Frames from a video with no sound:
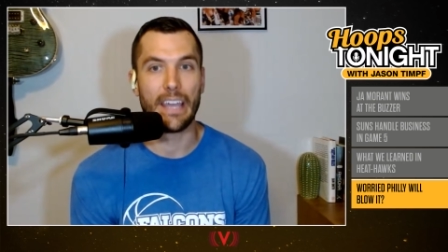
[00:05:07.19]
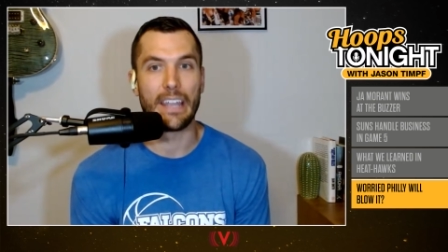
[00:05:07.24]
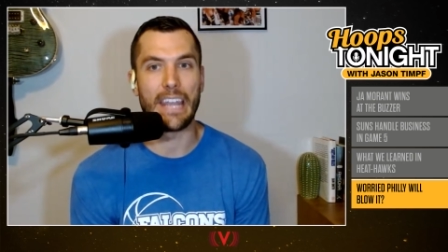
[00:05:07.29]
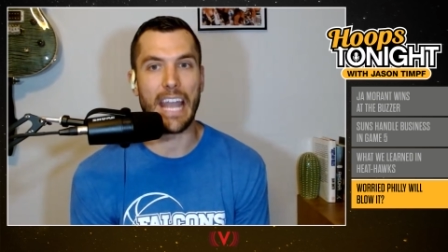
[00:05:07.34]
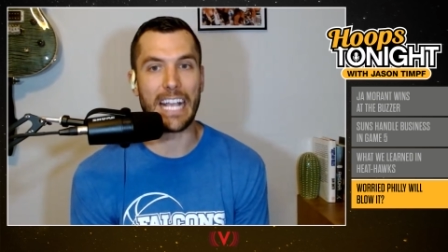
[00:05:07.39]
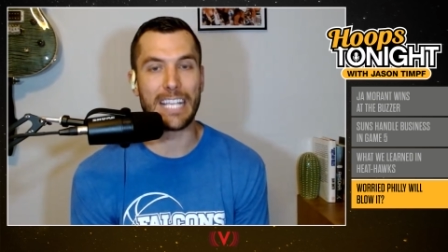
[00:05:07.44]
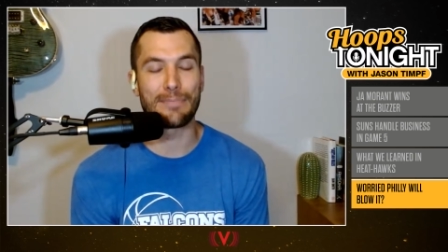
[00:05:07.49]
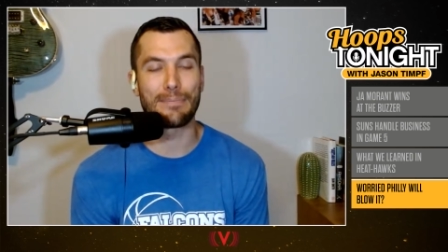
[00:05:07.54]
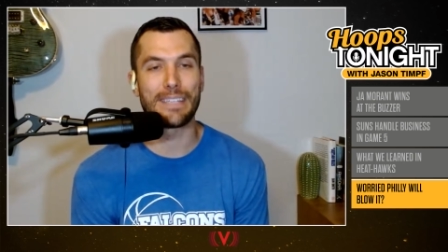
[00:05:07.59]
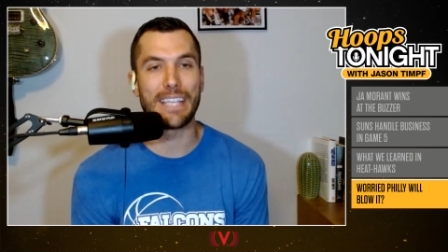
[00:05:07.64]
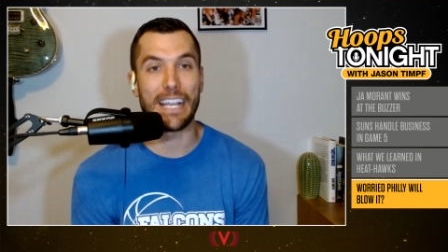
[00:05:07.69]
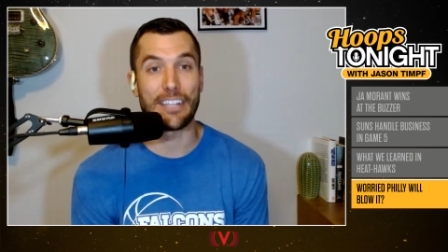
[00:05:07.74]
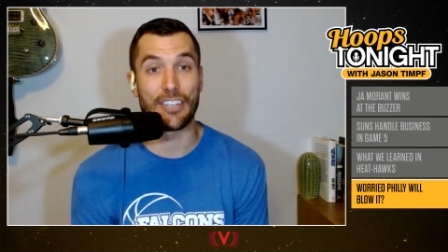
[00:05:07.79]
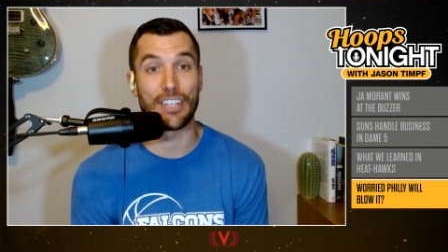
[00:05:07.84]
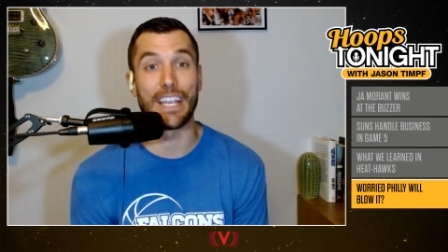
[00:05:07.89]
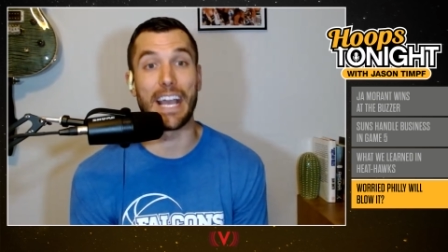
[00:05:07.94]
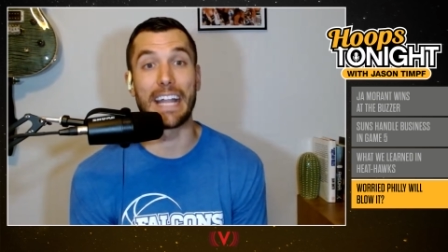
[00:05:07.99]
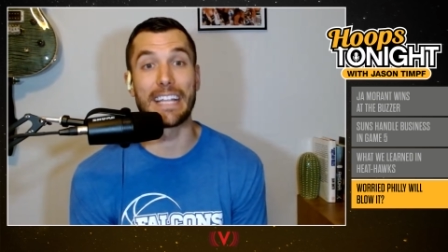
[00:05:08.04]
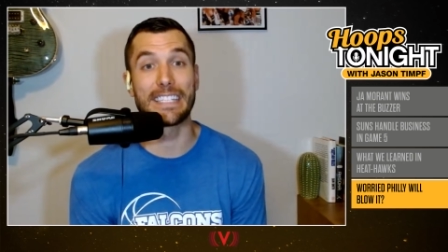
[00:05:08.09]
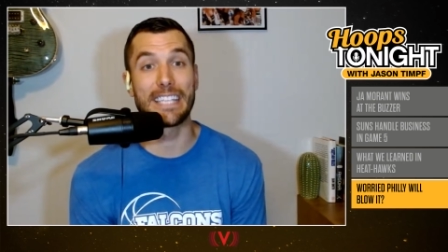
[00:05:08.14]
Next
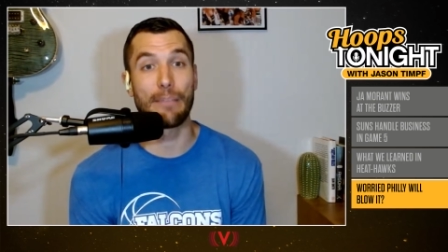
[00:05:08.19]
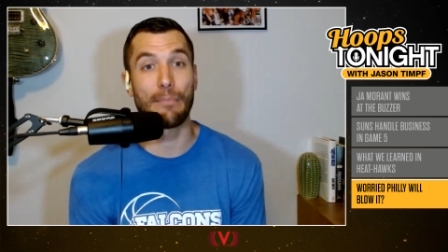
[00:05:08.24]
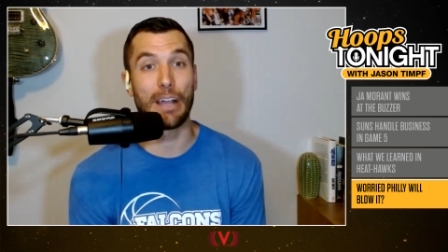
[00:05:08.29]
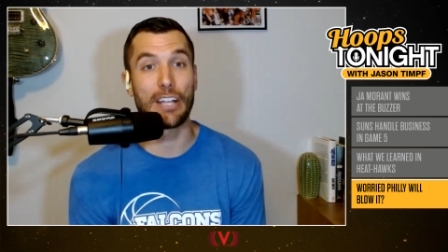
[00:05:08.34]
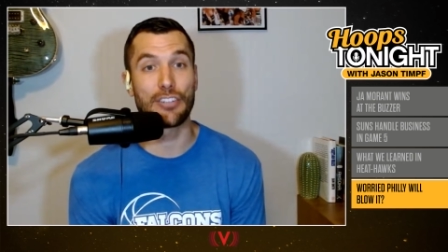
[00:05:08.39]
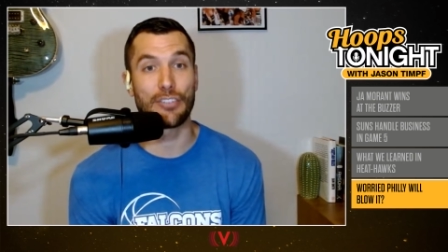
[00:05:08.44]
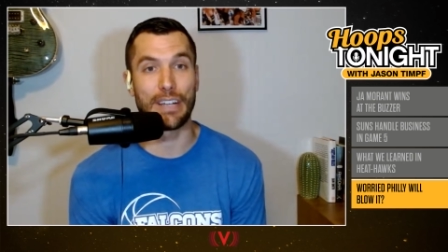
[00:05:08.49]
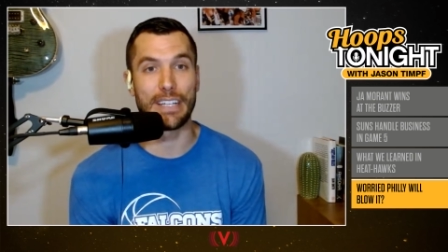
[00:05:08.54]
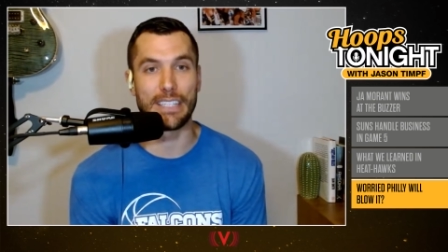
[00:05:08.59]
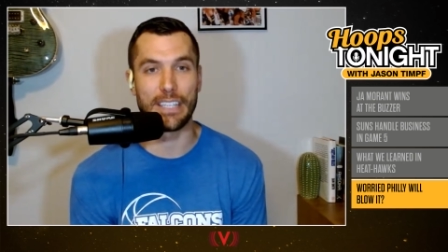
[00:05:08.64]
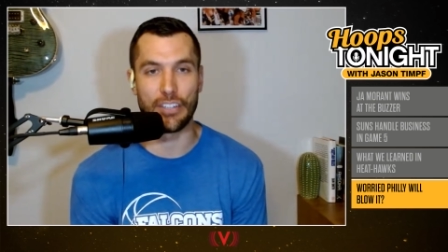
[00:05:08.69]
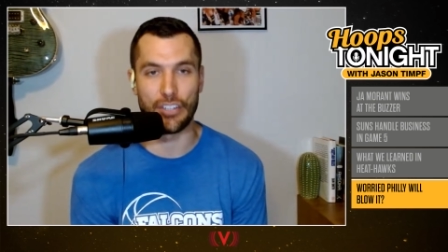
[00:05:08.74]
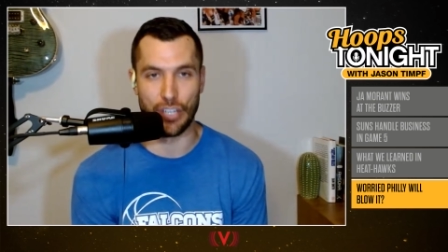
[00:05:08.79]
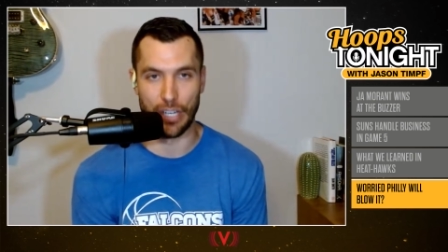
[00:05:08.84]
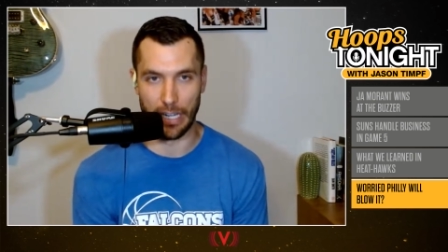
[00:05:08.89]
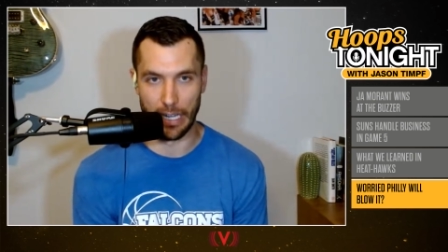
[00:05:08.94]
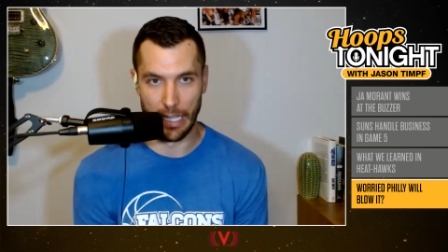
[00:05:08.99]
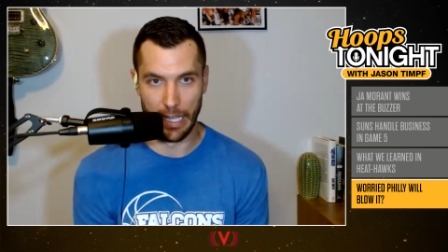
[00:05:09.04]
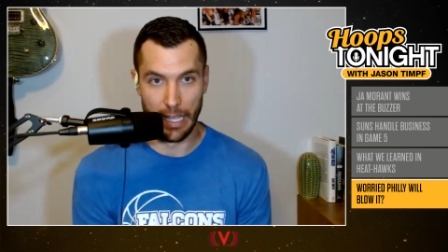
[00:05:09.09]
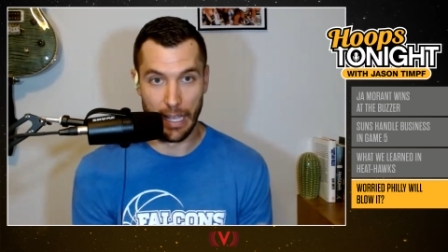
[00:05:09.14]
possession, kind of semi
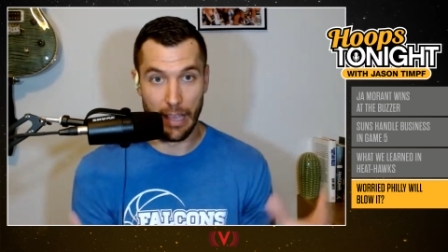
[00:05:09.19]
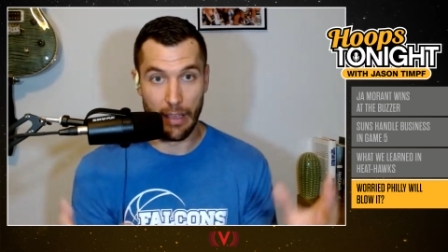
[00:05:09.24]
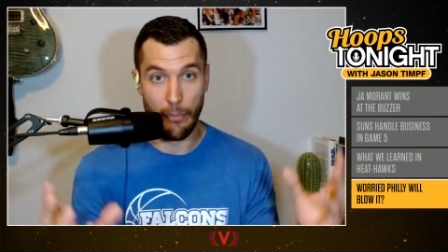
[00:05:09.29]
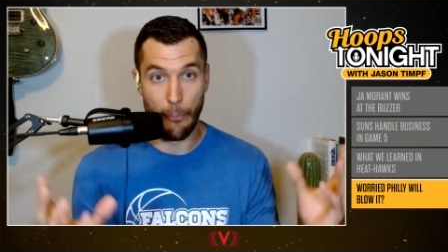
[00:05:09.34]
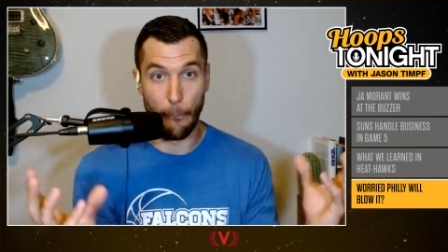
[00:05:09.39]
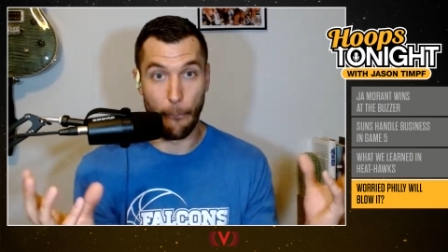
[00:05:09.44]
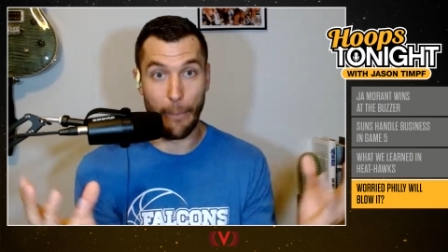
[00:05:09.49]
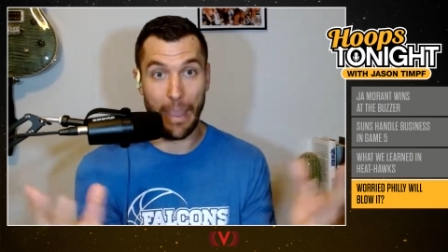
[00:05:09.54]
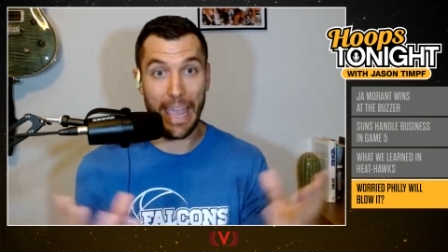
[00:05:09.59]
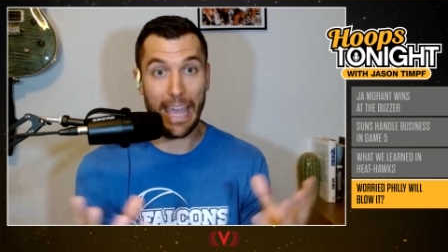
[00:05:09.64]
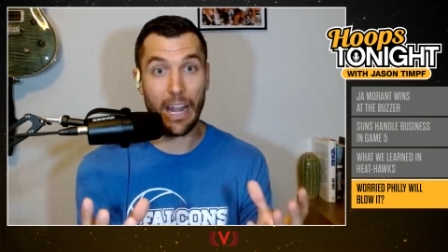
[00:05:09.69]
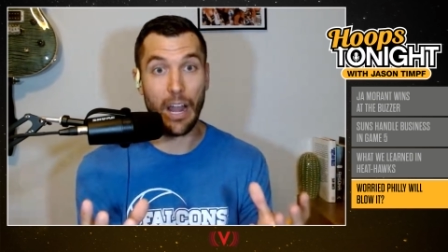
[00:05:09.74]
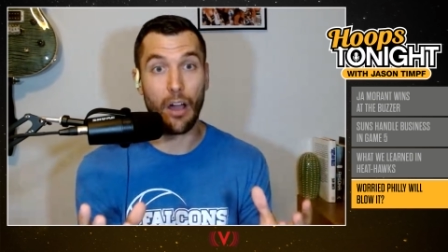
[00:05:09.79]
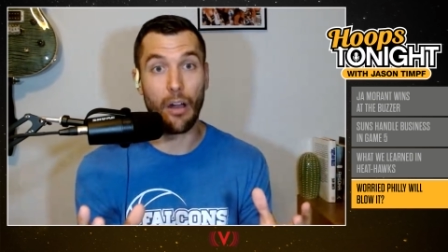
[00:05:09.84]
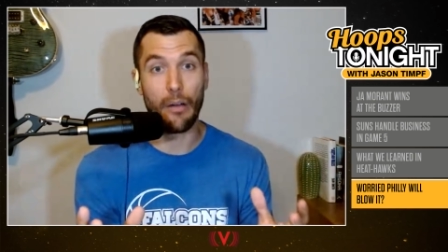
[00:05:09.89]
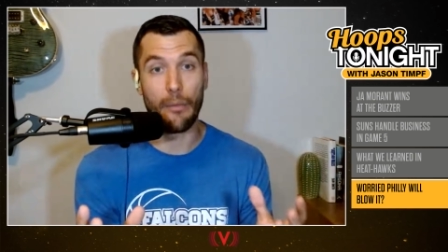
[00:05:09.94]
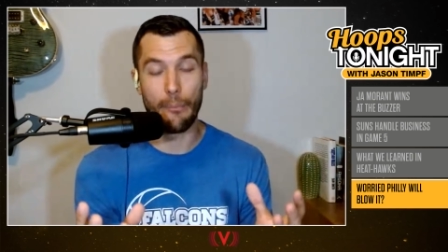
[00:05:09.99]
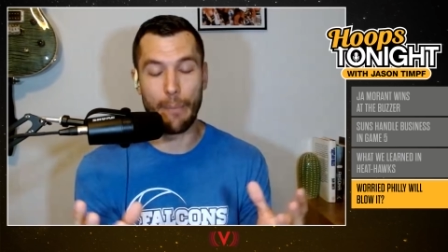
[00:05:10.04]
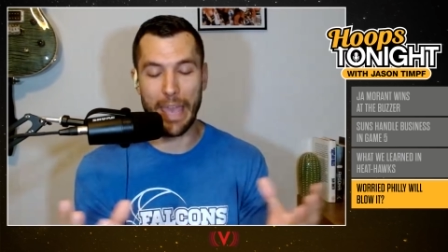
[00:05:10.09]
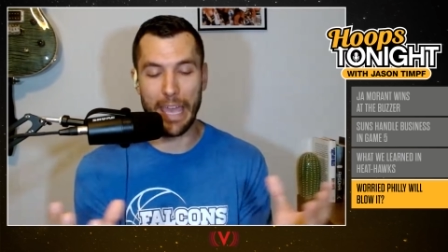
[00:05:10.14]
transition. Man,
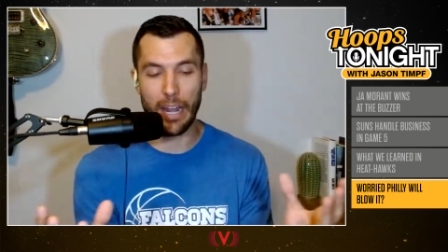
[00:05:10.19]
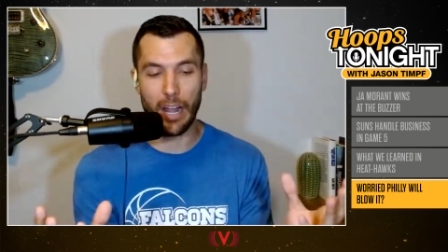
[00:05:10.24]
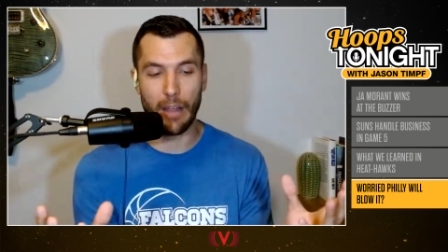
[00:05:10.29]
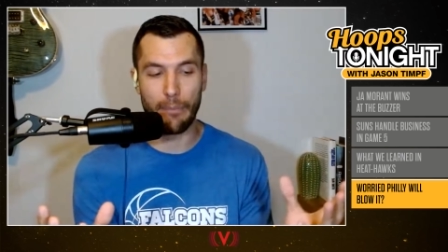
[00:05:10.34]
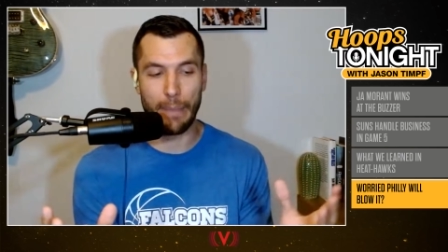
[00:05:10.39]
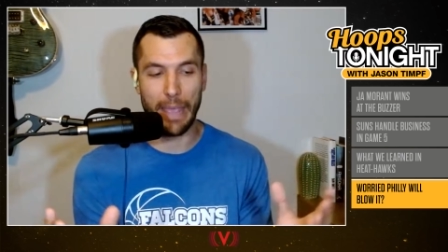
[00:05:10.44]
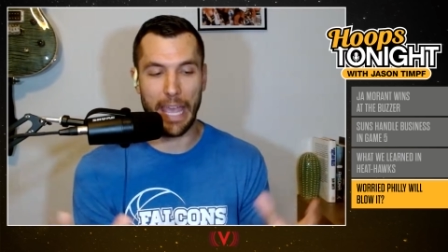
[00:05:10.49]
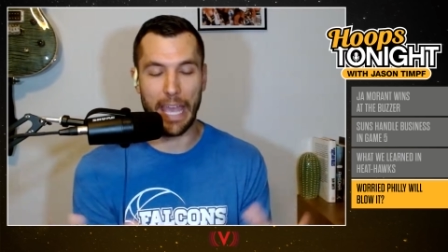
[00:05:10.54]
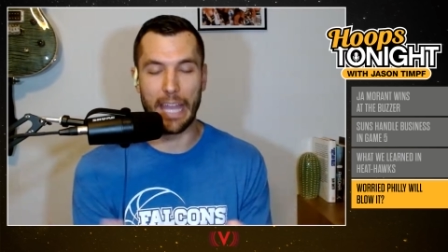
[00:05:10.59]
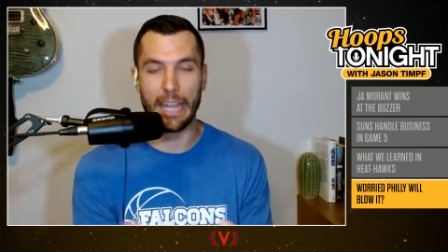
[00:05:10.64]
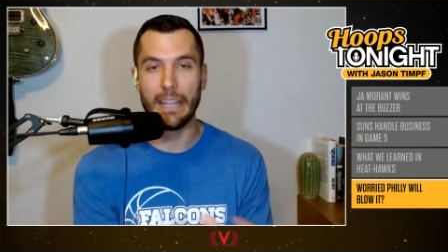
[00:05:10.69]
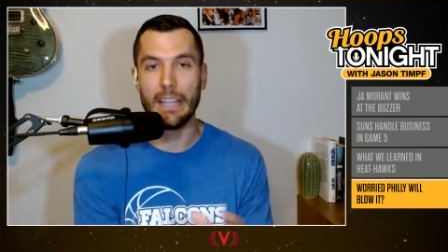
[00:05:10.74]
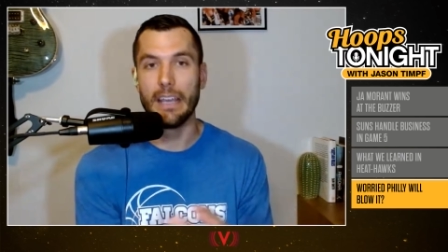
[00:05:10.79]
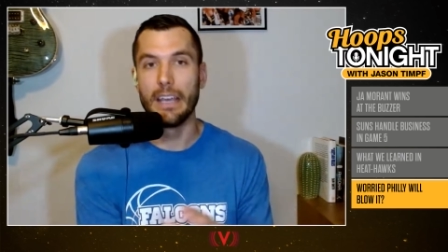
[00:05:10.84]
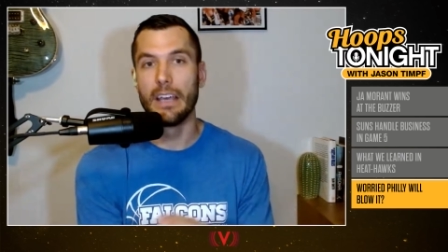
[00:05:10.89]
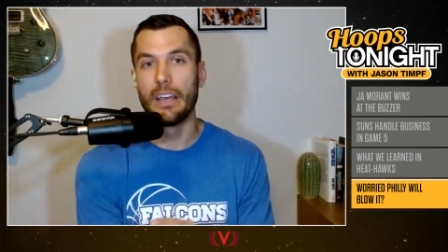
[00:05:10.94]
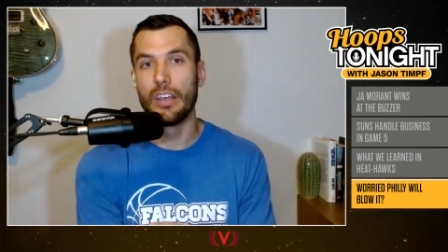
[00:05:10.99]
man on man.